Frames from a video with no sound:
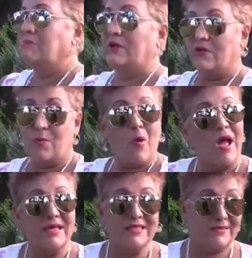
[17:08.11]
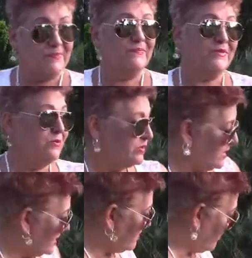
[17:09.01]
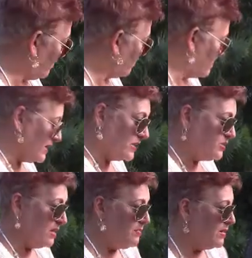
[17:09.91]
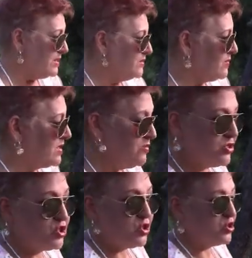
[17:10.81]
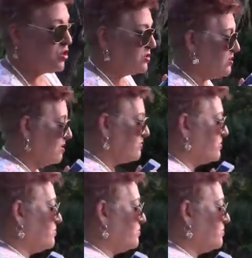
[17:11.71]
But otherwise, you were lucky if you would be allowed to get buried in the regular churchyard along with other